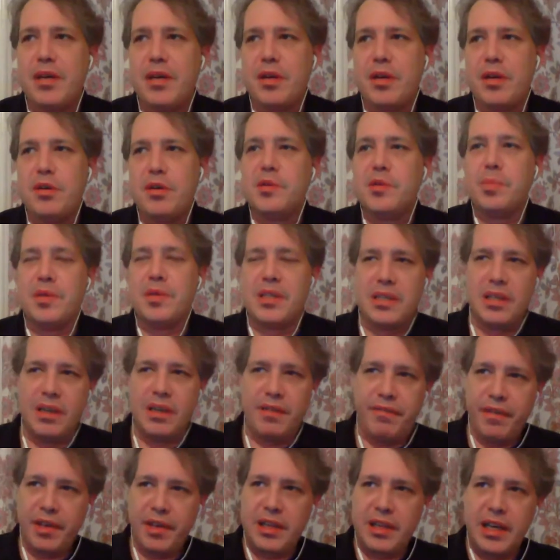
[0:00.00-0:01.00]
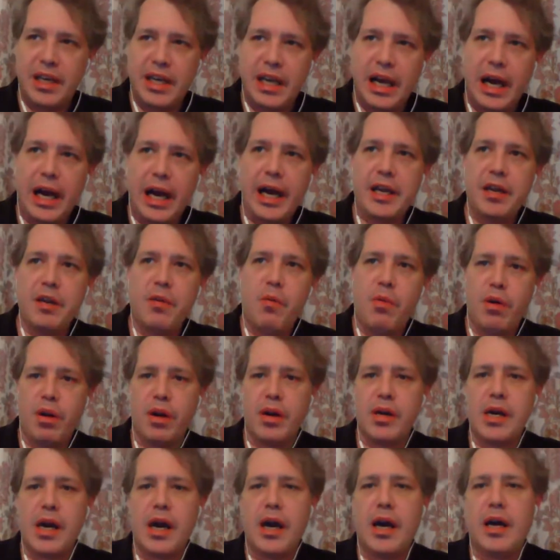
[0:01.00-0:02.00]
you specifically kind of
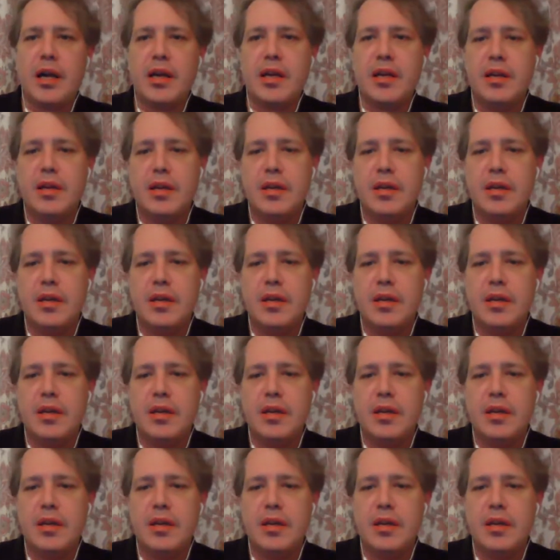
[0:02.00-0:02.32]
work on?